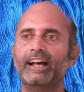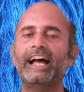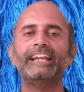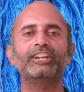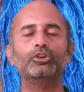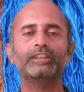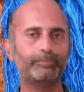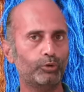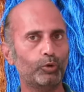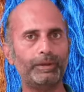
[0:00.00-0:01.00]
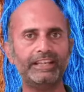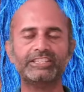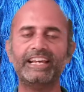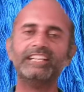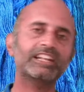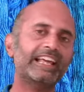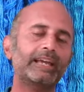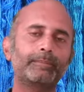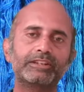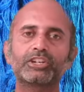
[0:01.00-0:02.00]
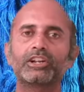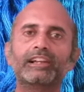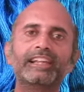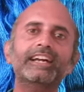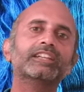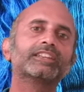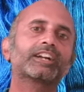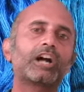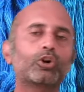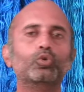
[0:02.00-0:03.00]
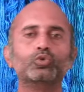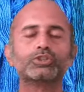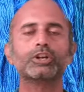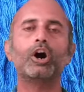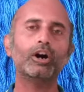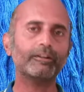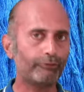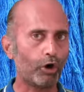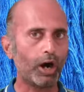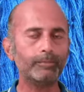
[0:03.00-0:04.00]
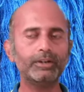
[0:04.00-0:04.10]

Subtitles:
And during the pupae stage, like I mentioned earlier, the cocoons are formed.